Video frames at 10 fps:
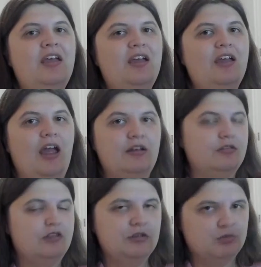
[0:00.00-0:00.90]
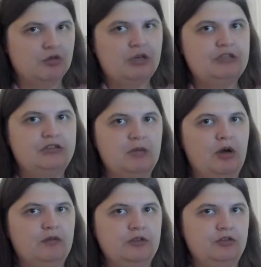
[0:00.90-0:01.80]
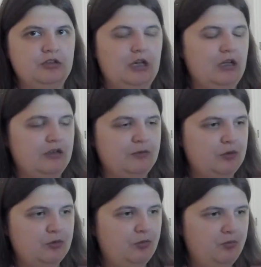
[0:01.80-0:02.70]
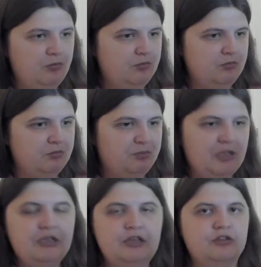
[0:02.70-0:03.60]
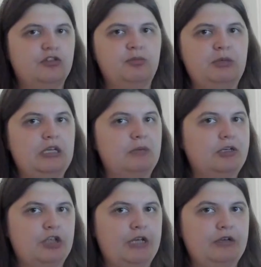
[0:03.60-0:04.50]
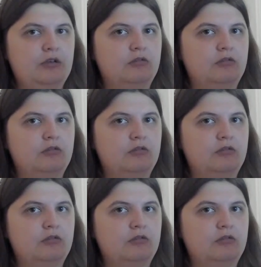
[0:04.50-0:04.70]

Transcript: And the Rugrats game, obviously, if you've been here since the beginning of my channel,